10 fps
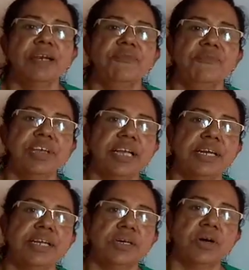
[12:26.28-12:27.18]

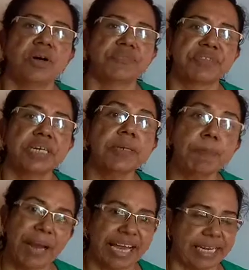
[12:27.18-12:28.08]
field of the
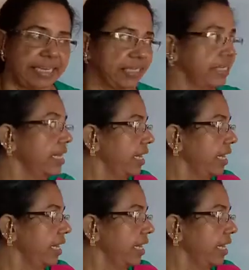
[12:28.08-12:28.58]
planet.